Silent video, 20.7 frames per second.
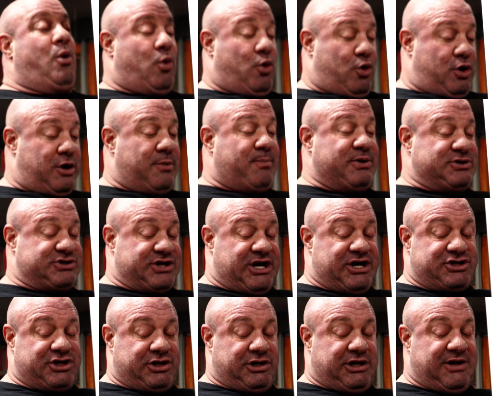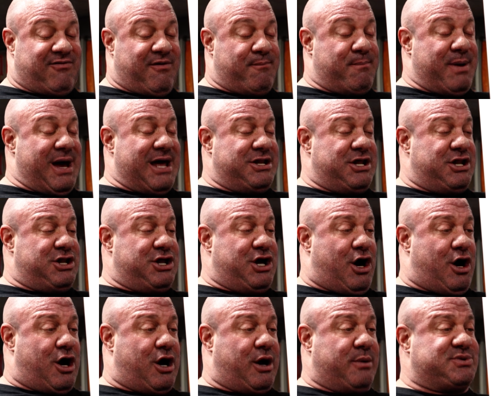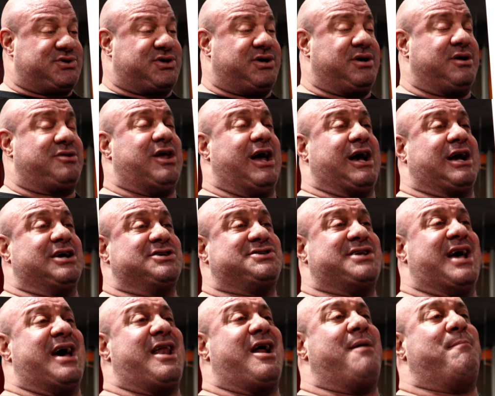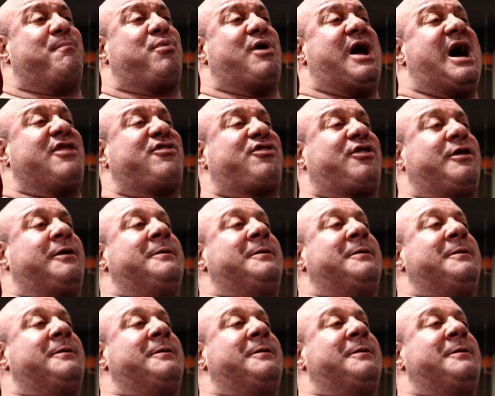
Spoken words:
We're in position, leave a bend in the arms, take a set up breath,